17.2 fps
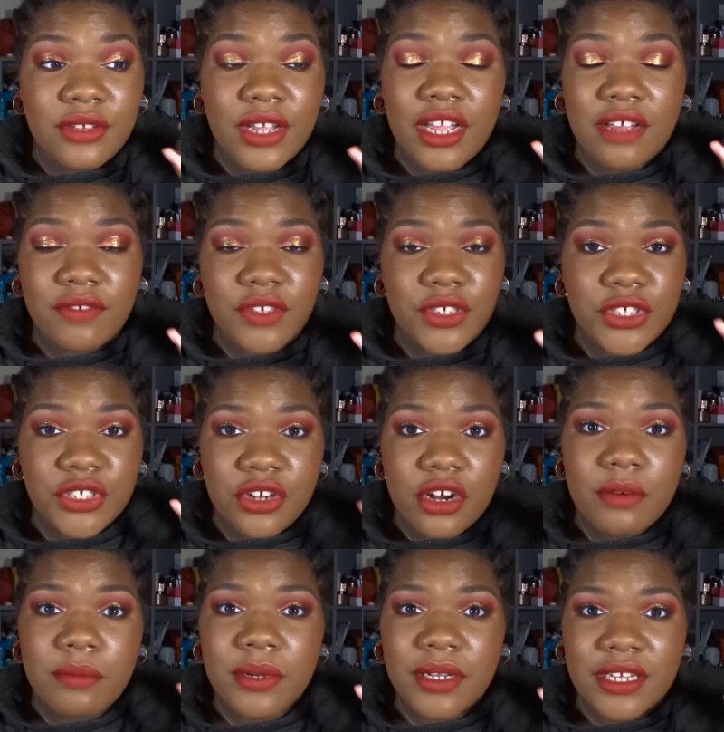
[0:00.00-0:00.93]
have a
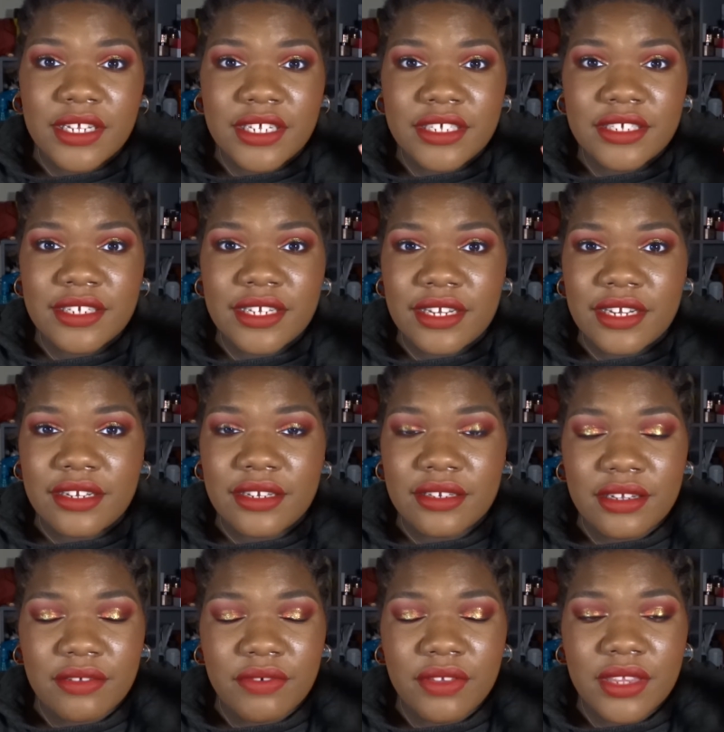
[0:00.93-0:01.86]
sharp line and
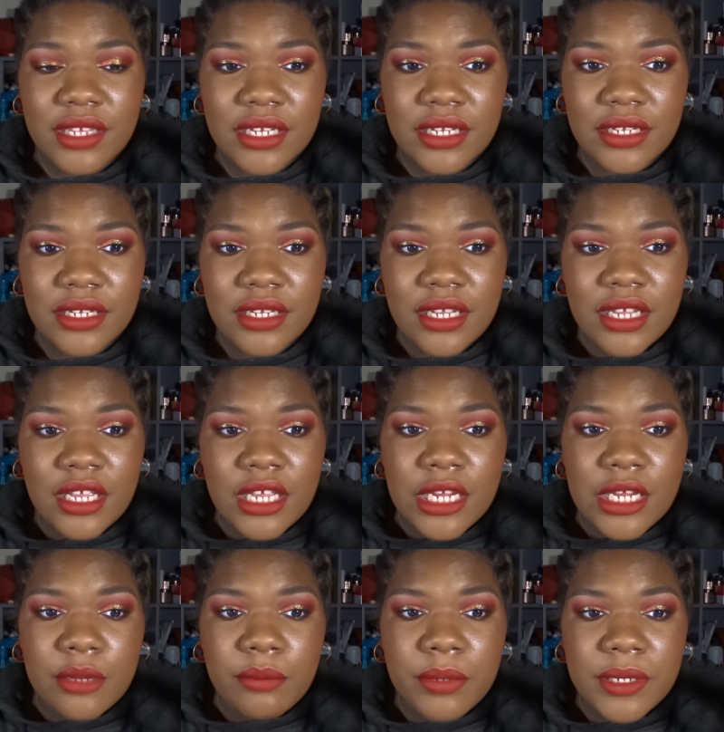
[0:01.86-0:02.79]
everything,
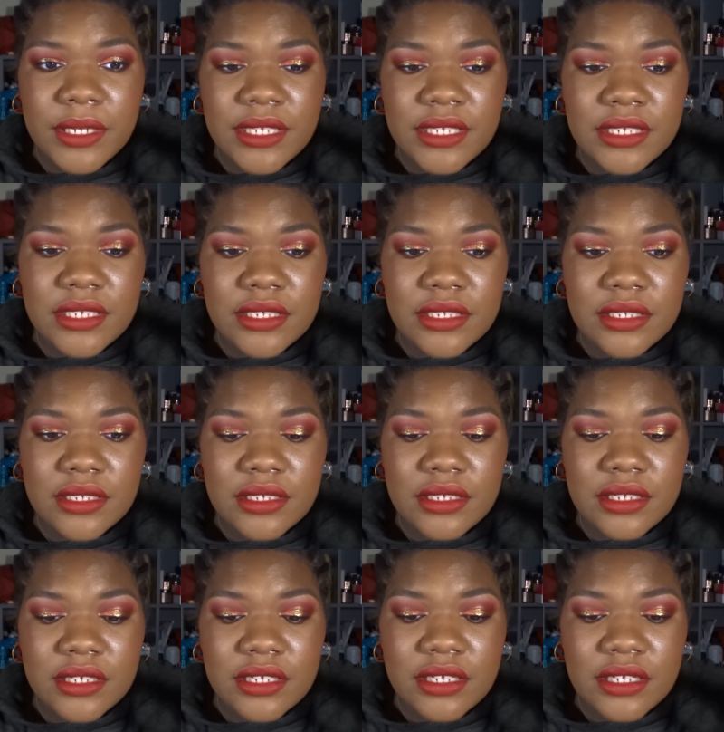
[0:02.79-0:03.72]
but
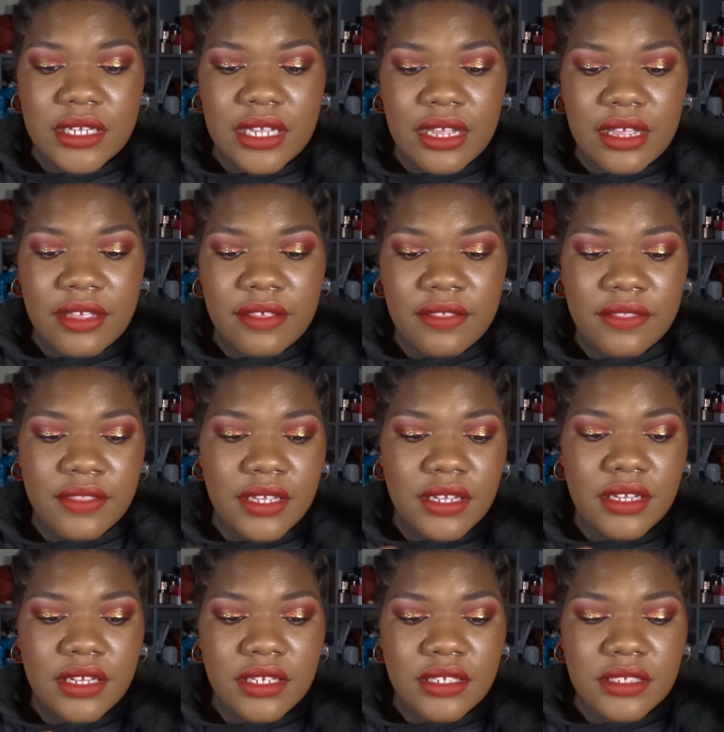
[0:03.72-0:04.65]
I
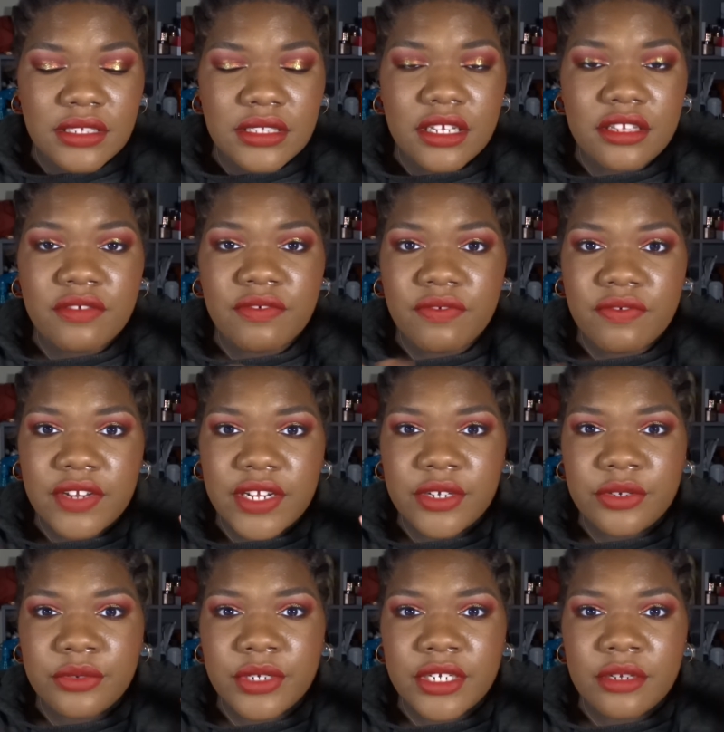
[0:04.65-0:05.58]
think it's not
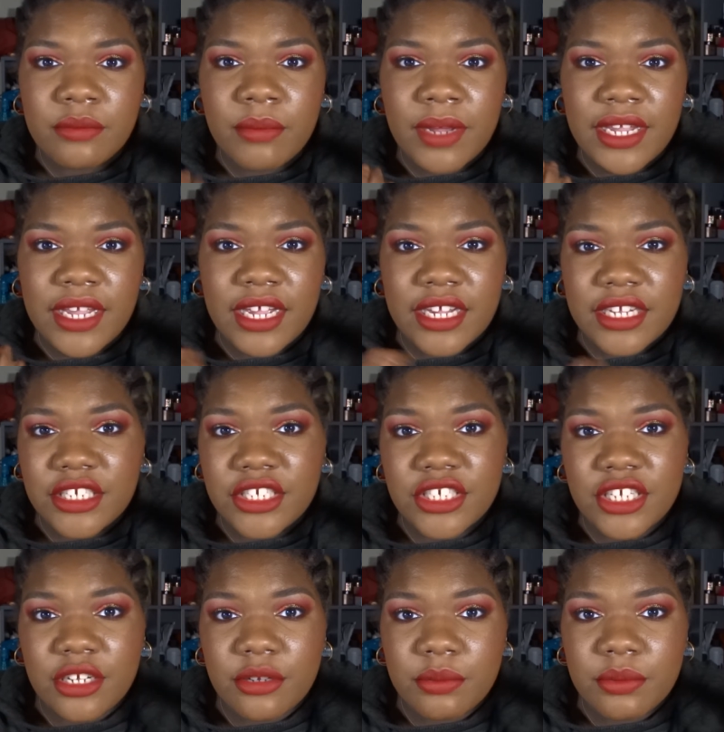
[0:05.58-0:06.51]
flattering my eye
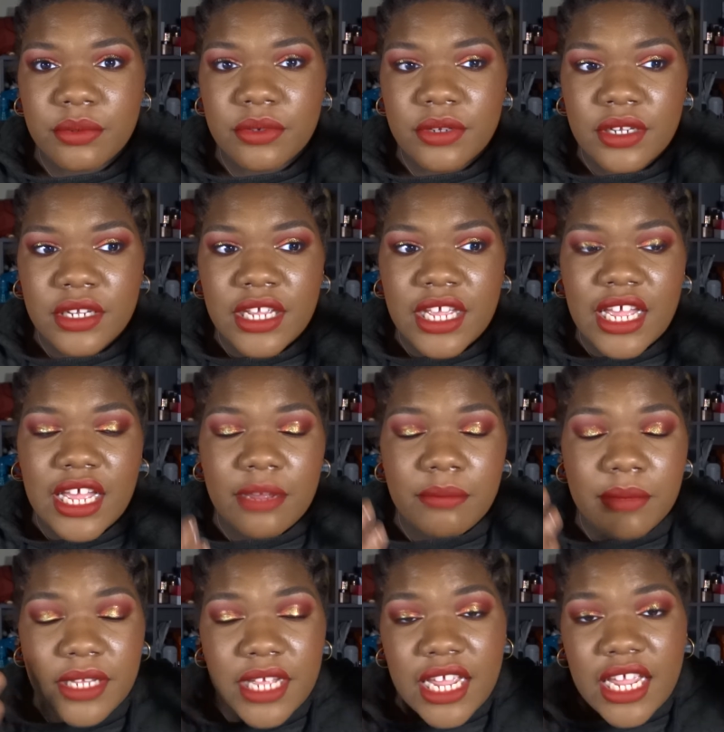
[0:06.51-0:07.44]
shape. I
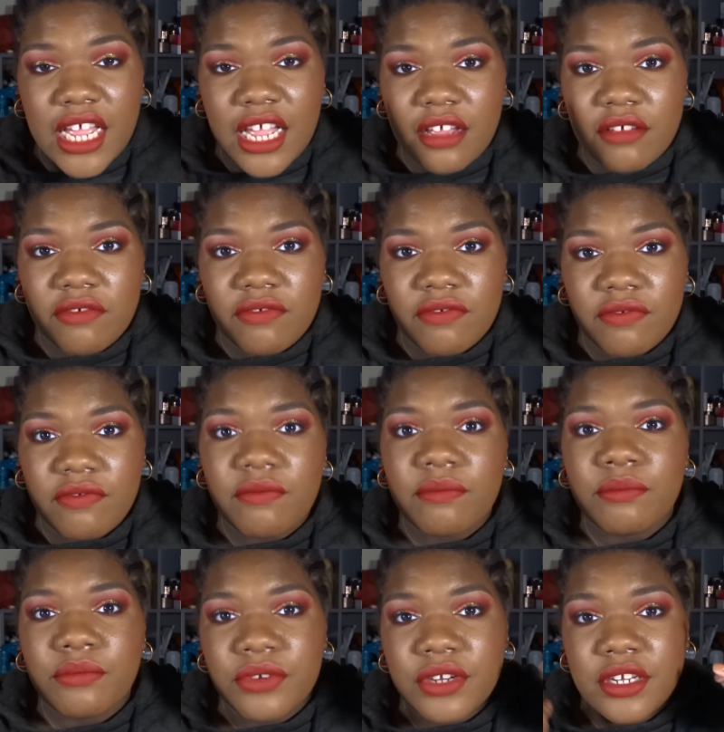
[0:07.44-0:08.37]
mean, I have
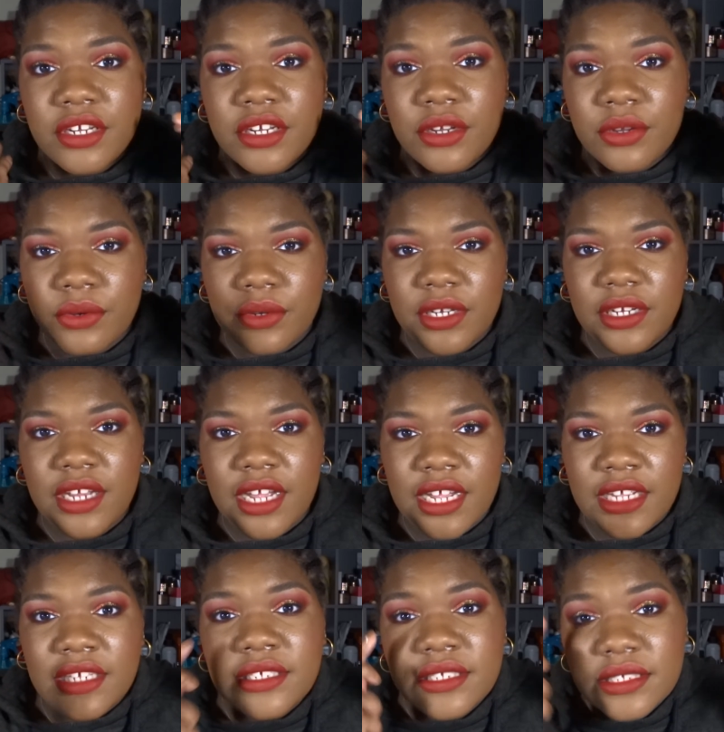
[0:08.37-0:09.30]
pretty hooded
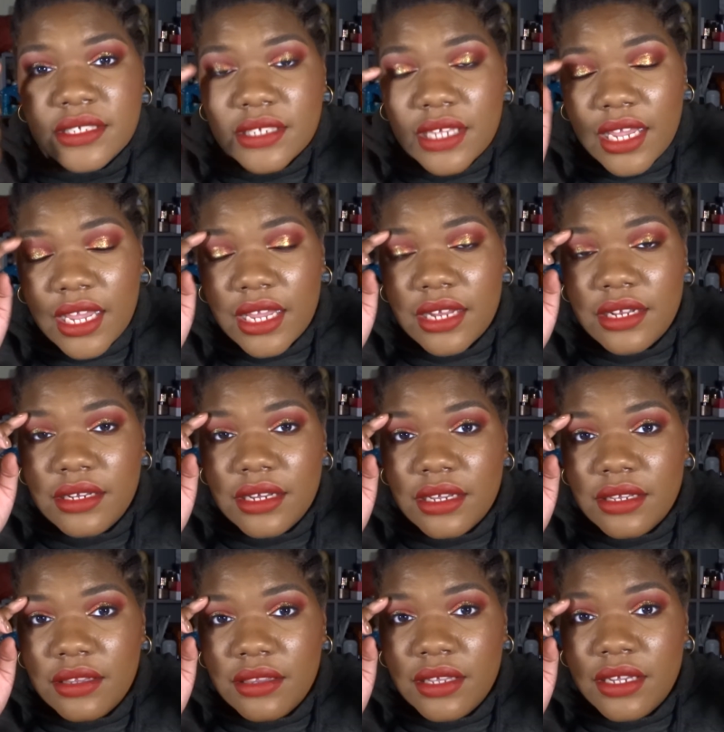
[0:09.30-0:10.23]
eyes, and
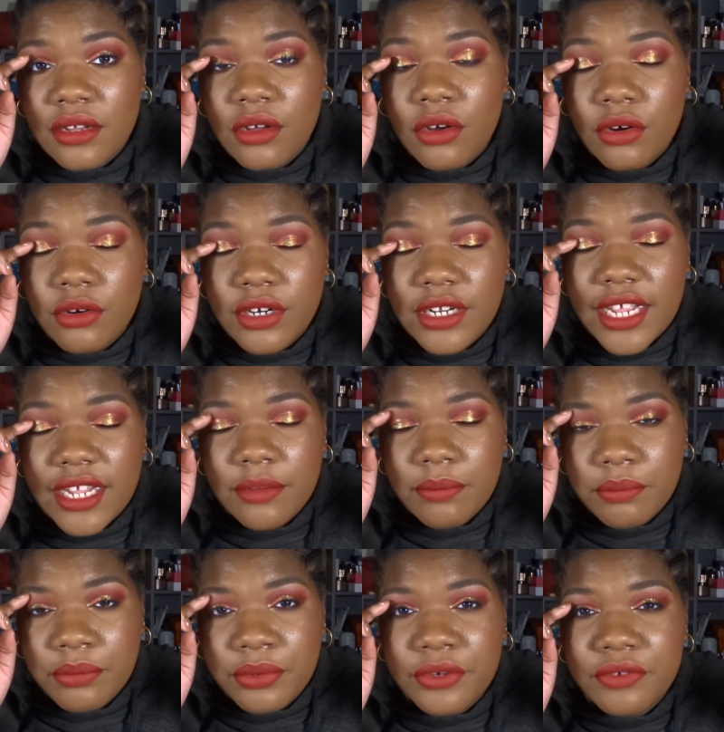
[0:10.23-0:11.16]
they are like
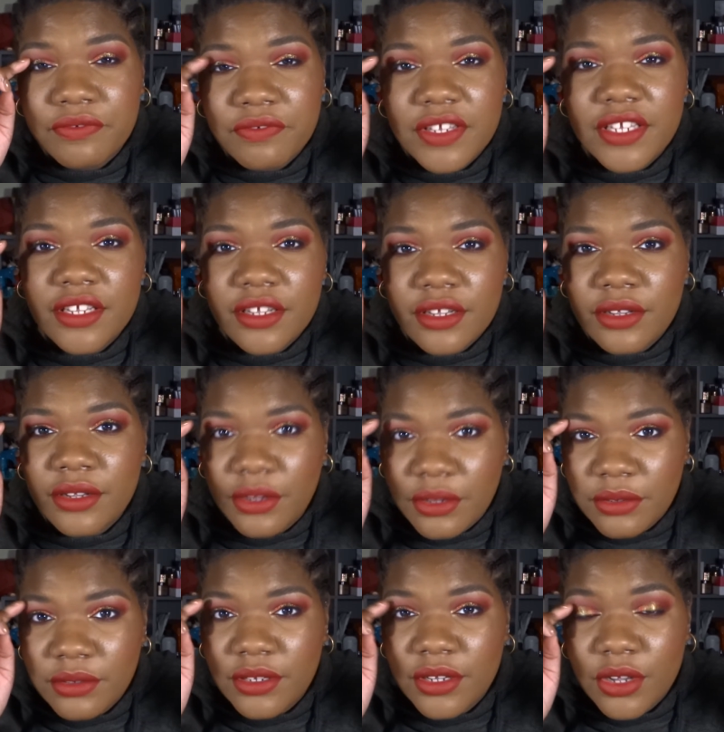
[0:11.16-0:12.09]
puffy
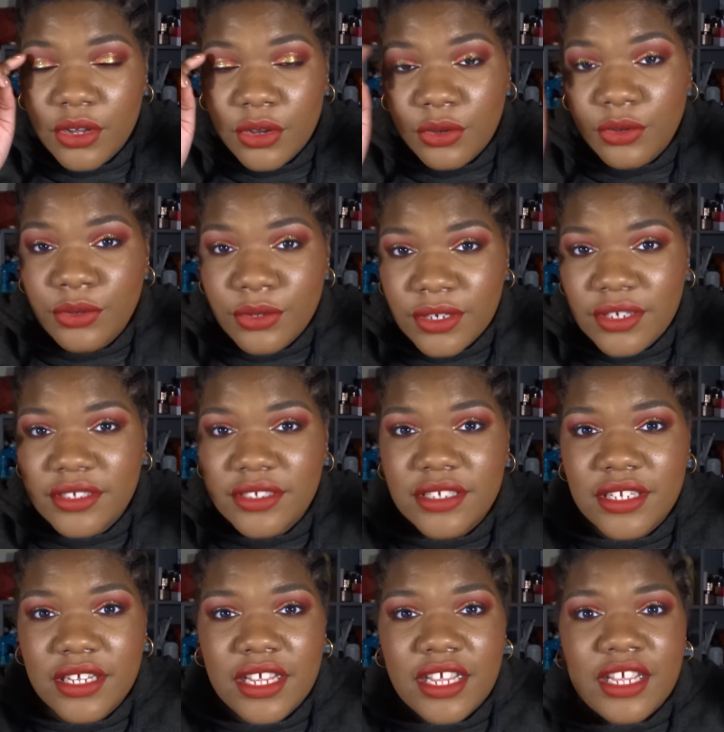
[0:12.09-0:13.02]
hoods.
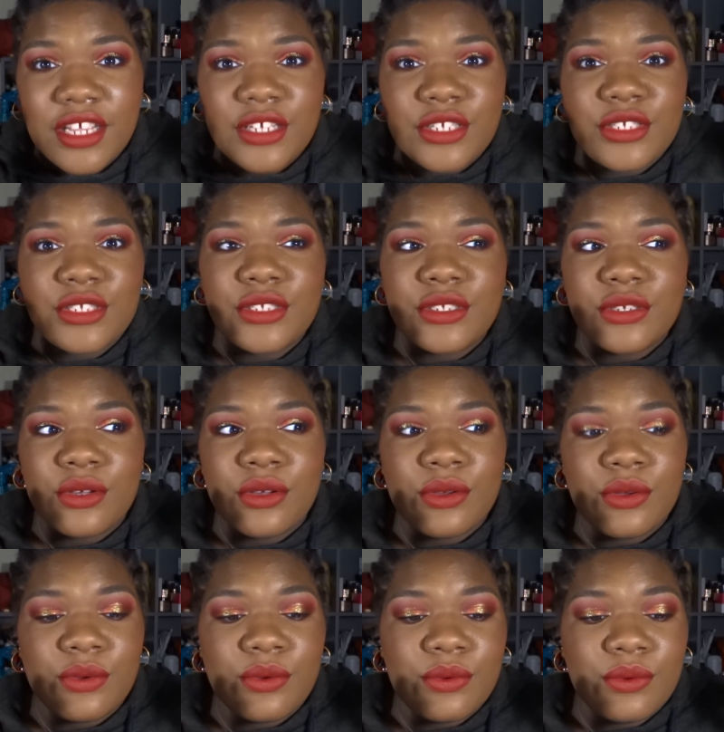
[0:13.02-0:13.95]

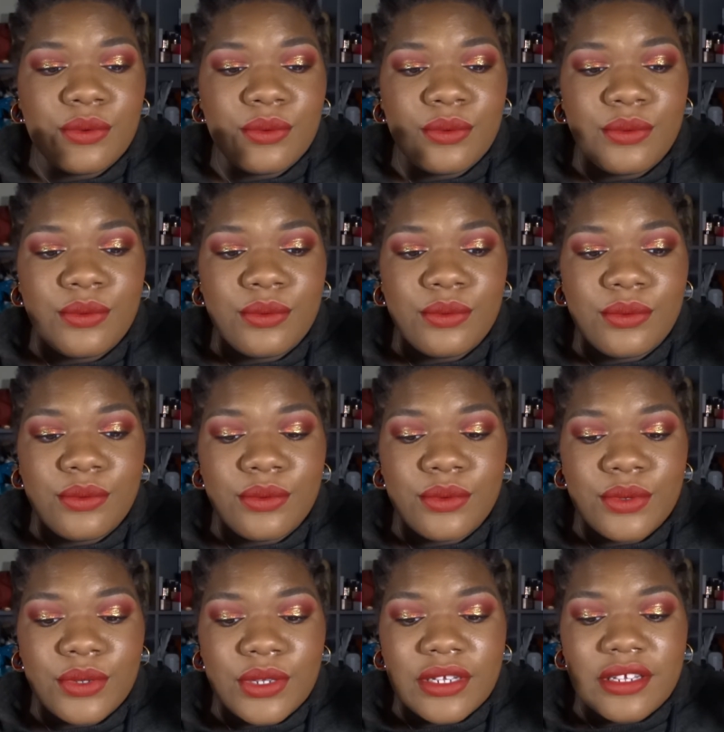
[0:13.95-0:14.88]
So,
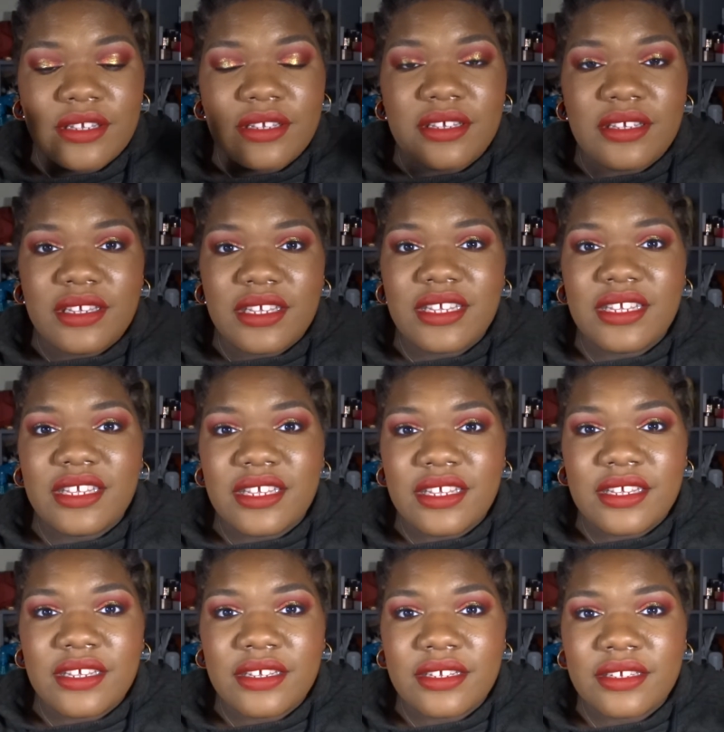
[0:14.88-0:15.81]
eh.